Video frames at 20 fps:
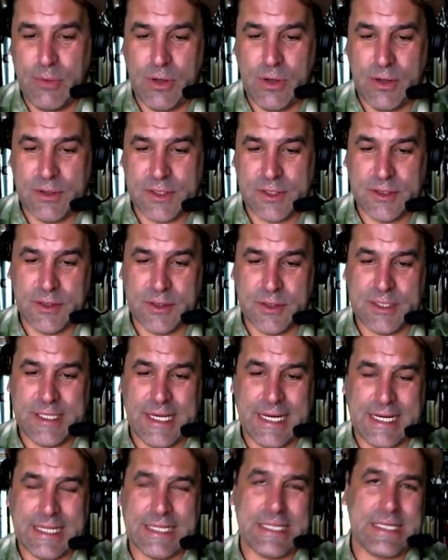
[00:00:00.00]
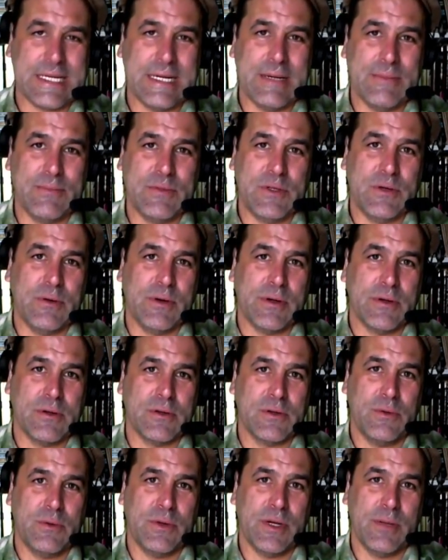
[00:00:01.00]
parts looks like a sub
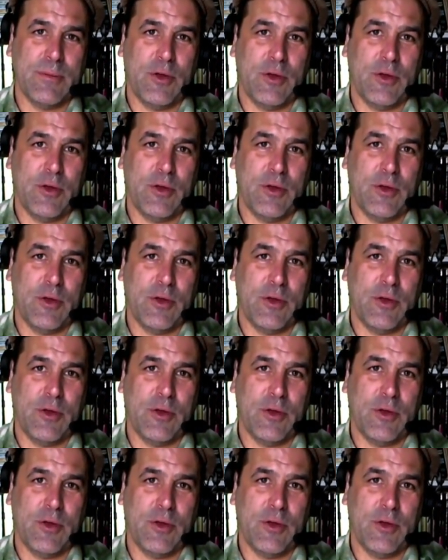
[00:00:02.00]
220